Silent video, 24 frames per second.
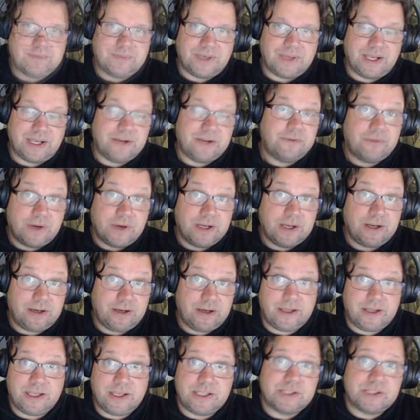And
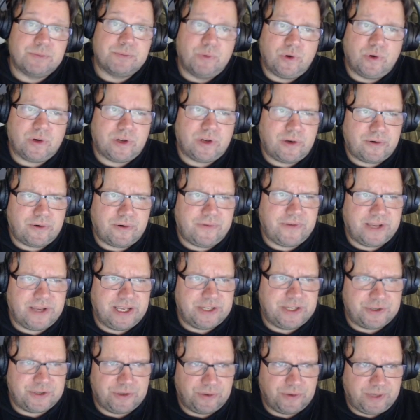finally, a small
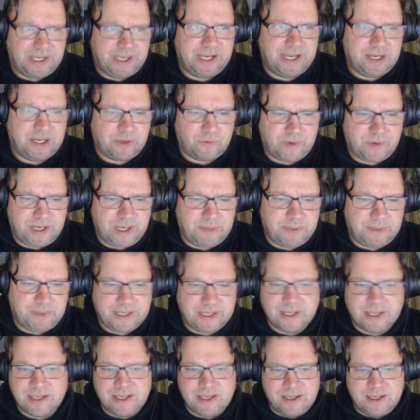clarification to Genn
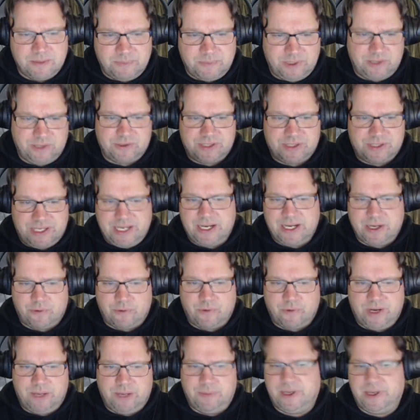Greymane, because Genn
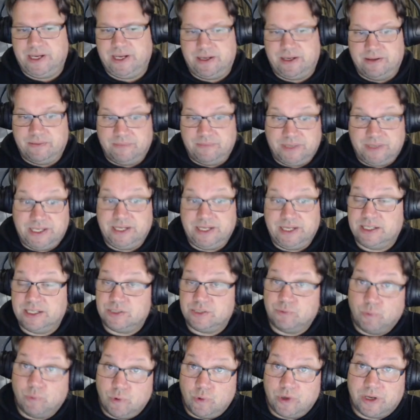Greymane in
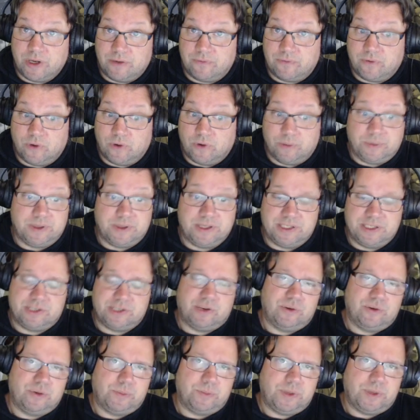his Worgen form is
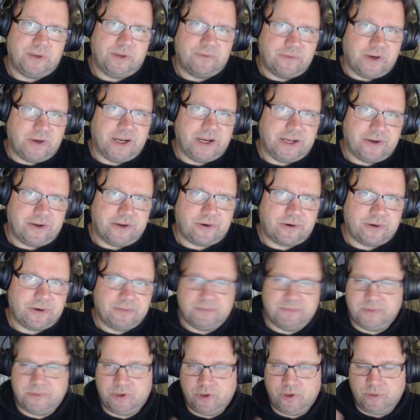going to be a fighter.
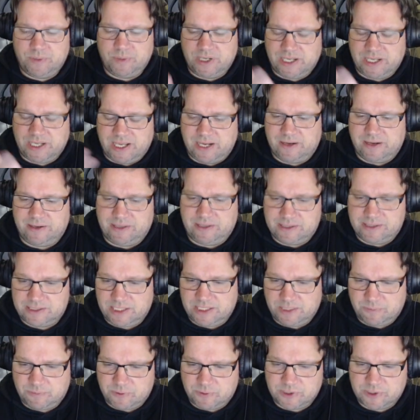Human Genn is
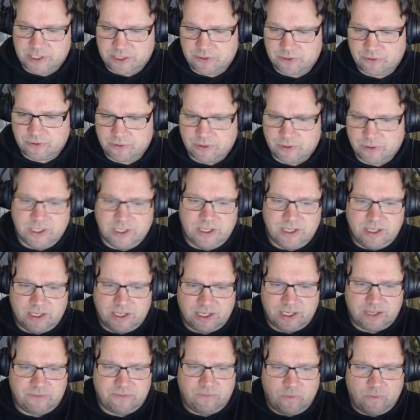a protector
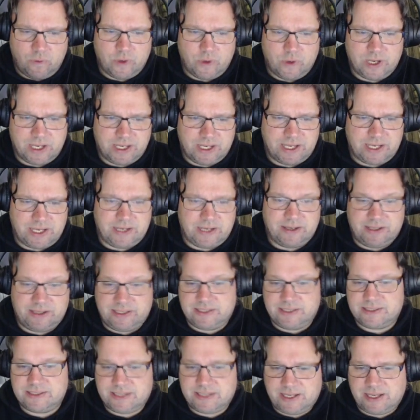and Worgen Genn
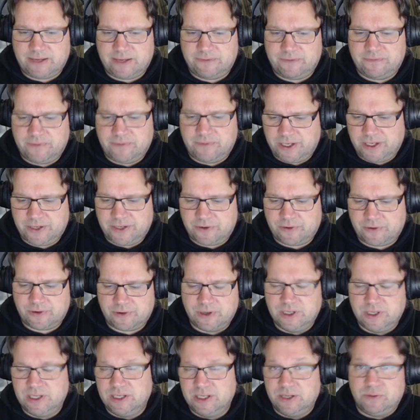is a
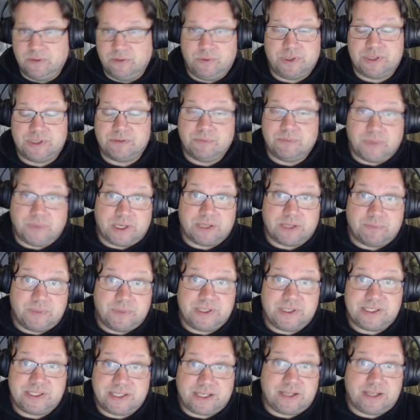fighter, which might
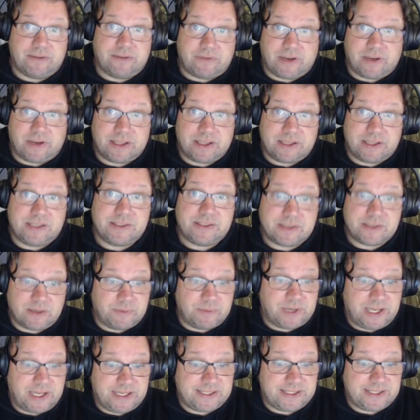be significant in
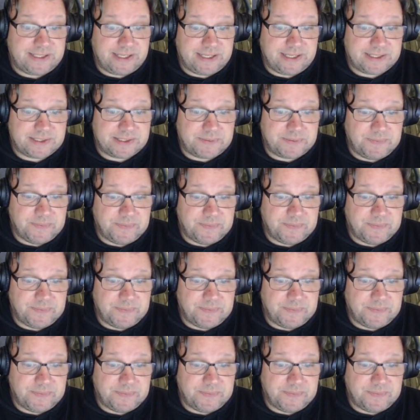some cases.